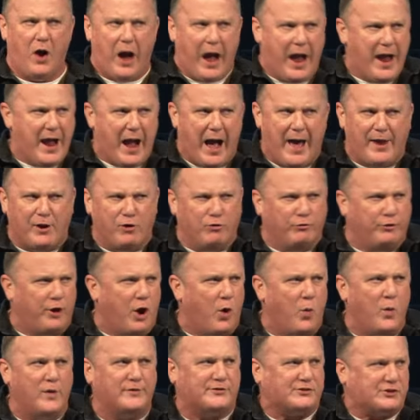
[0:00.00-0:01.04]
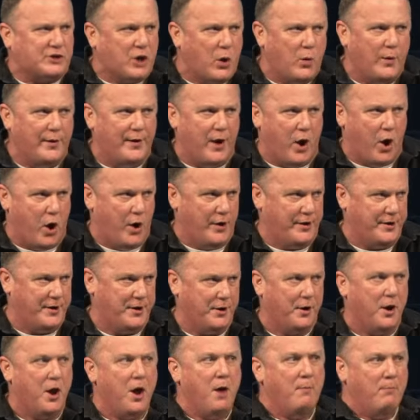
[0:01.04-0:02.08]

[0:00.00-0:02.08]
hey, I don't know what's going on here,